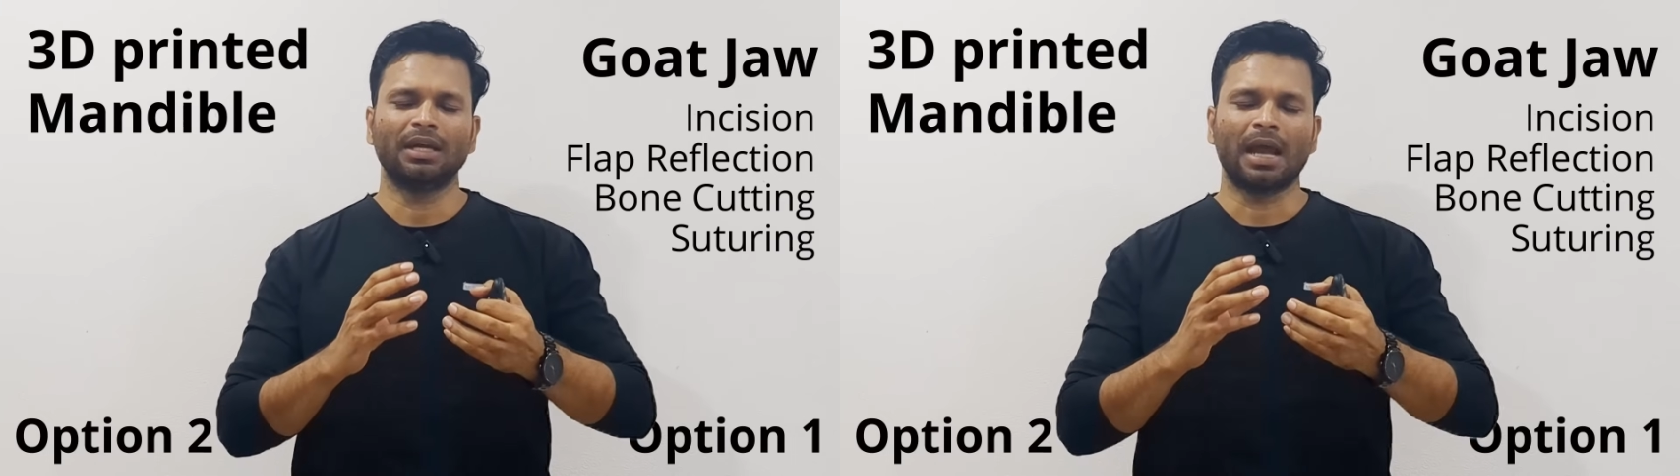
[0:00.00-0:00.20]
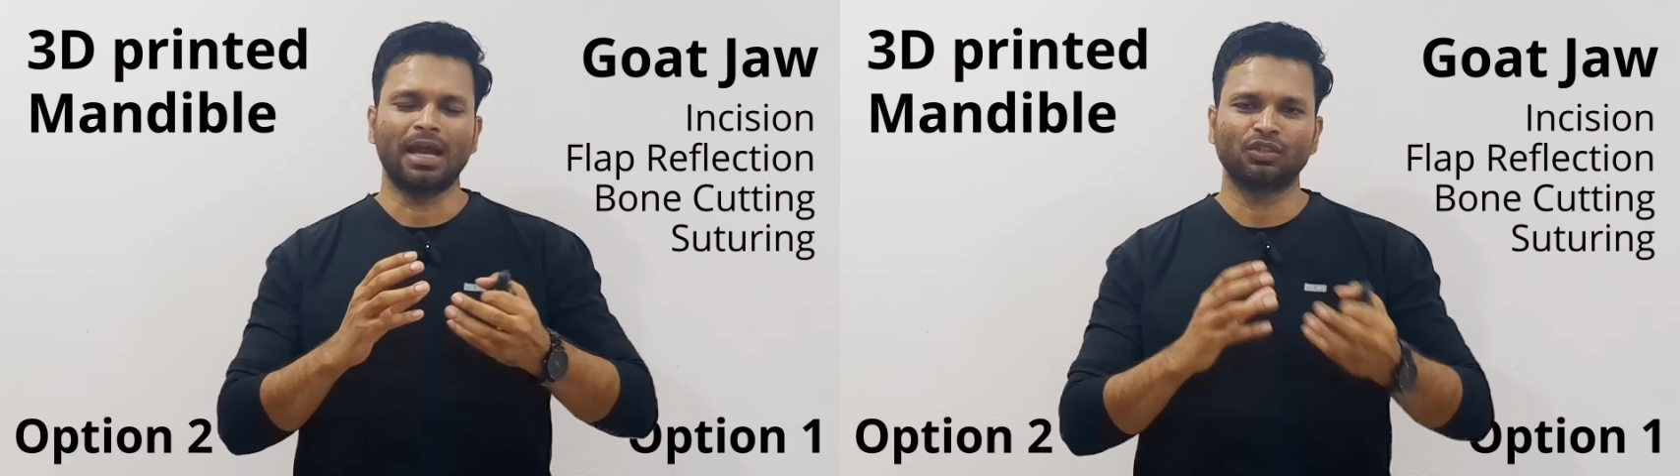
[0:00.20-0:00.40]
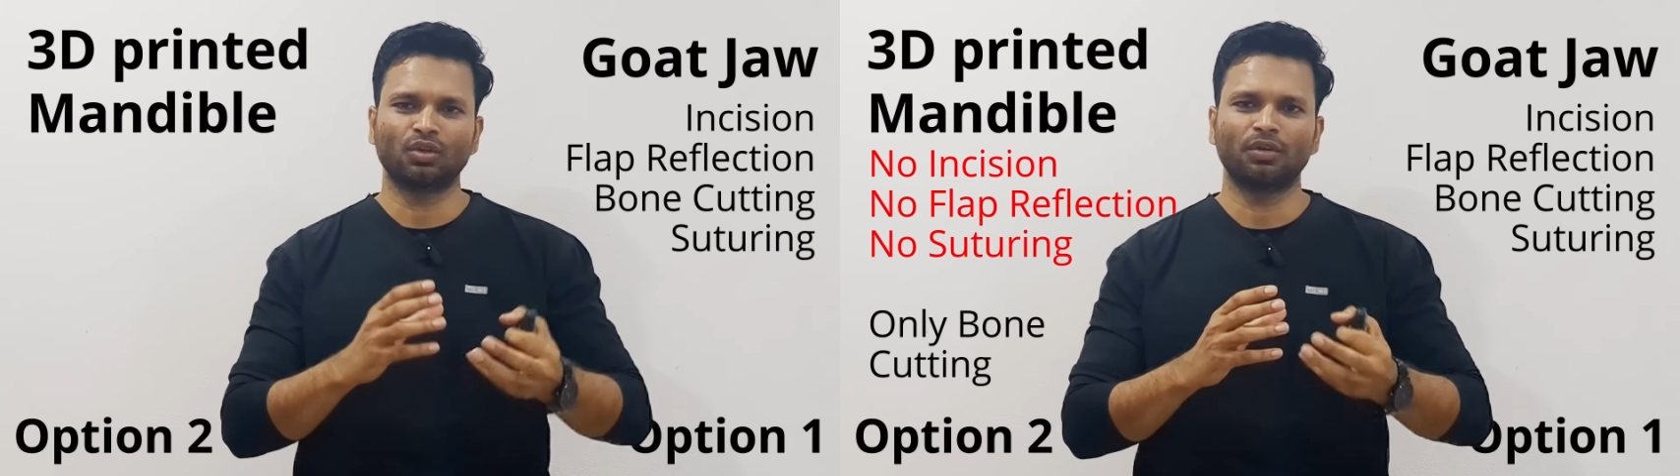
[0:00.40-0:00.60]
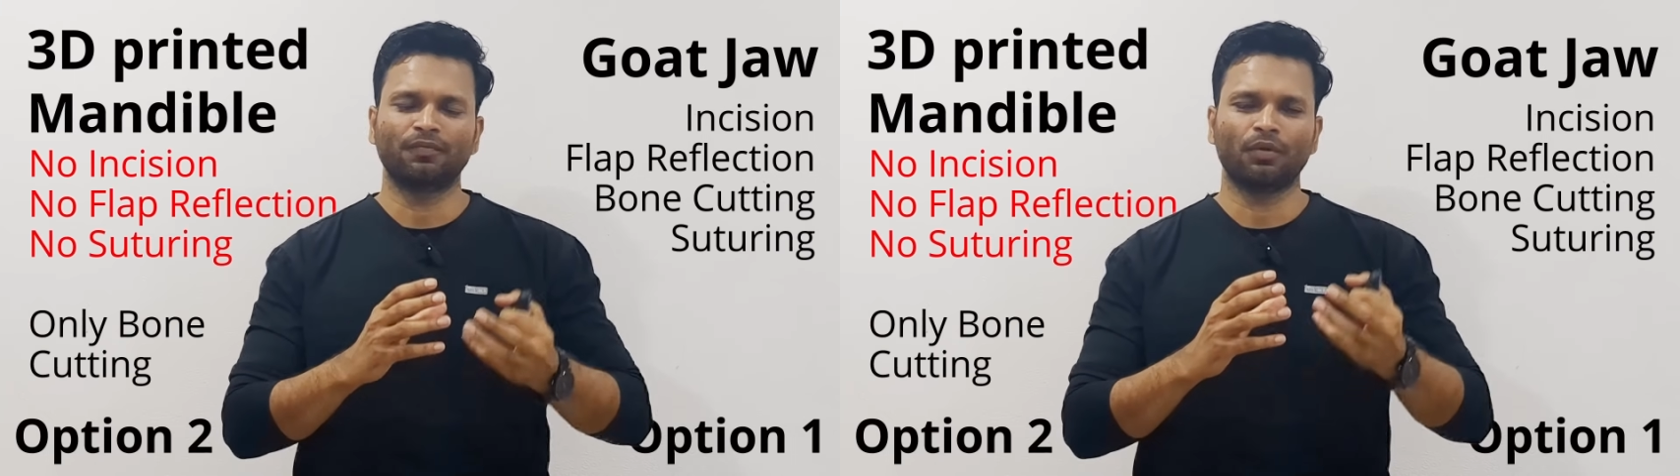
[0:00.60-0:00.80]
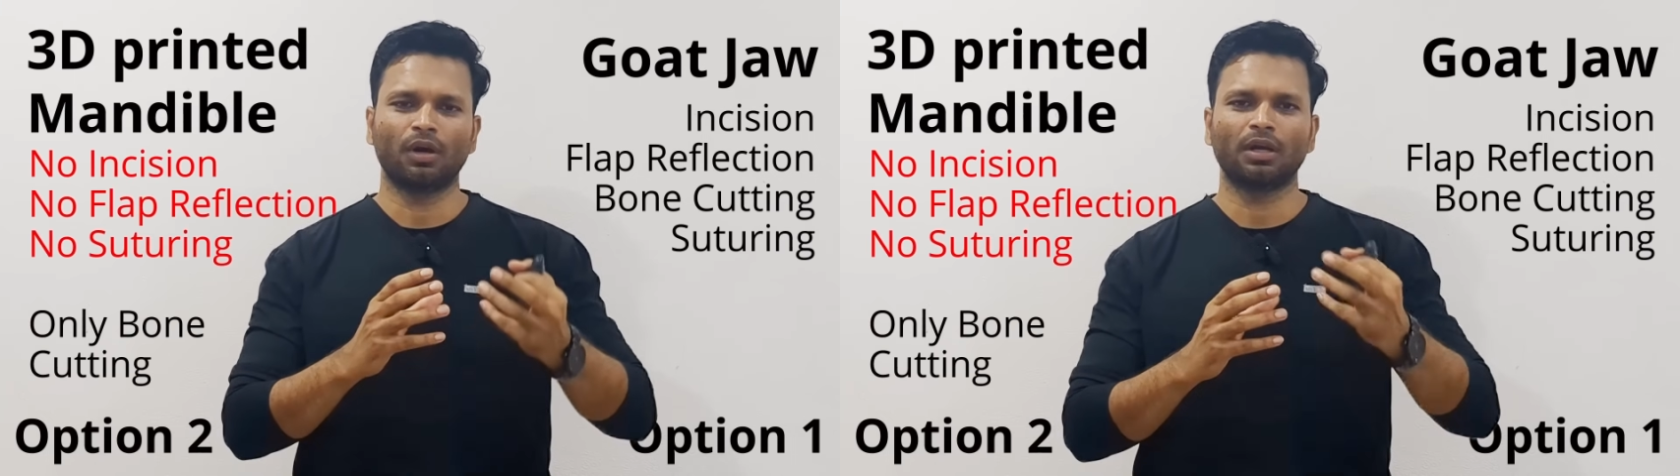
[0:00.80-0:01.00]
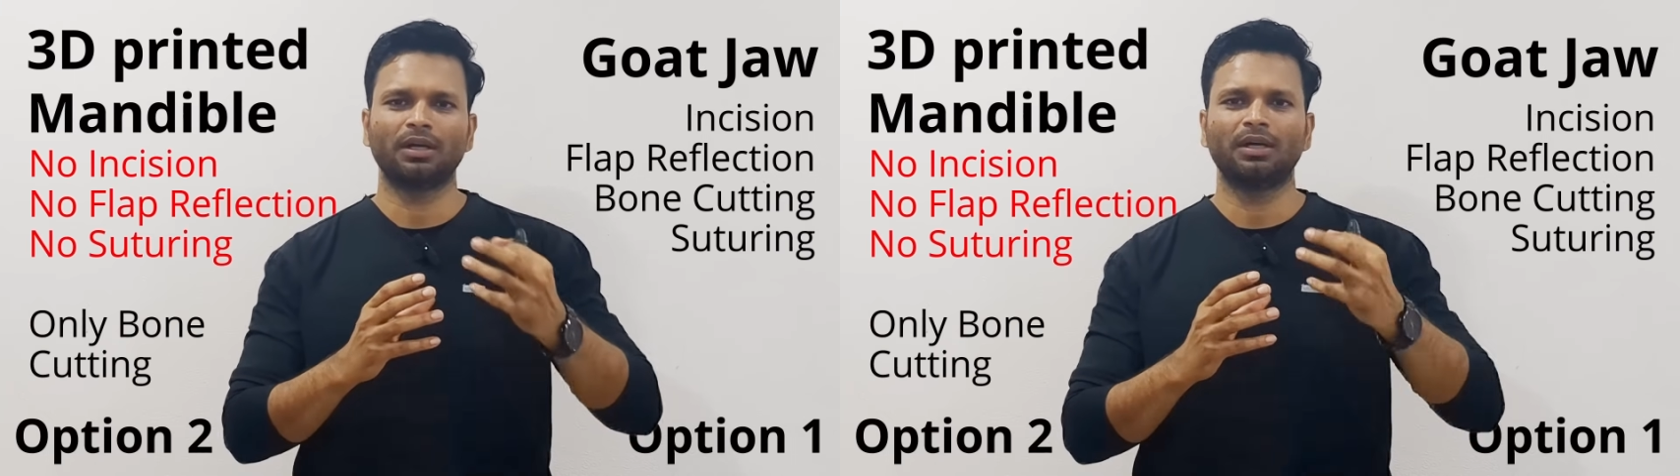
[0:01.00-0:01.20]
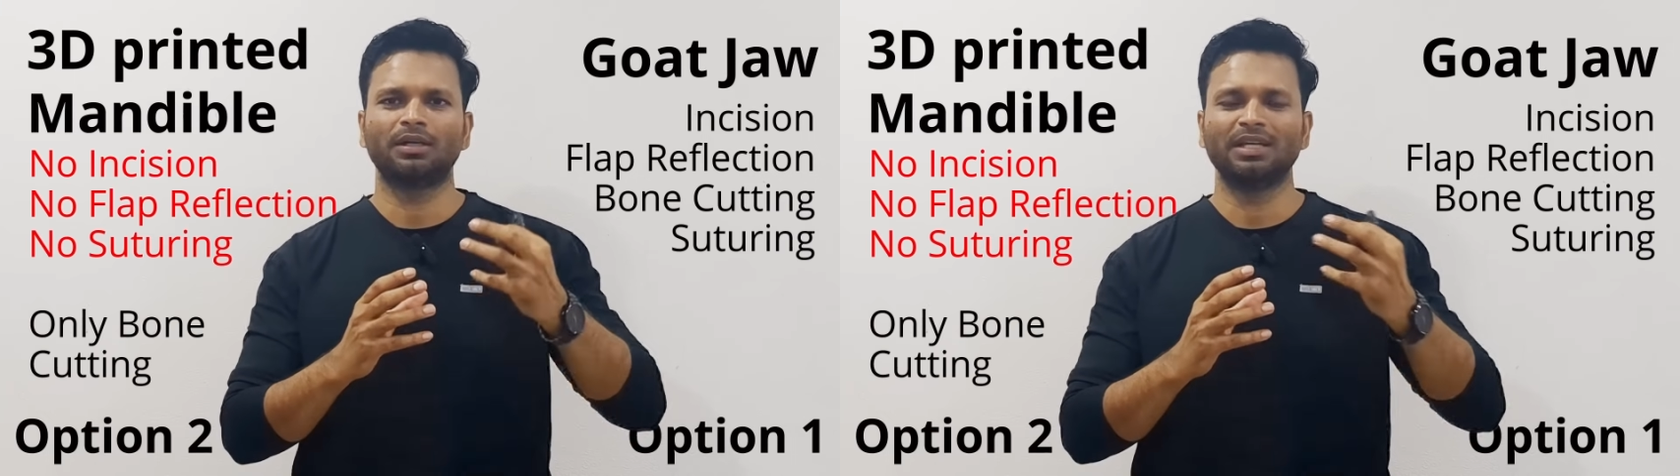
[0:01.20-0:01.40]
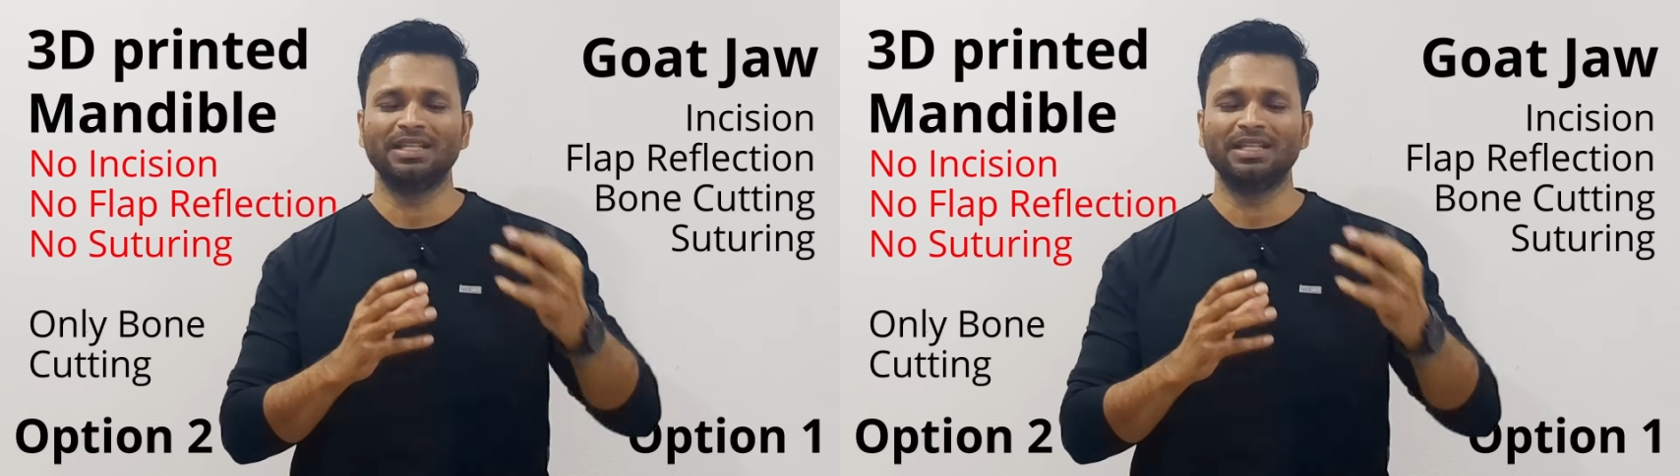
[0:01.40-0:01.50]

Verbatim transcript: hands-on for uh,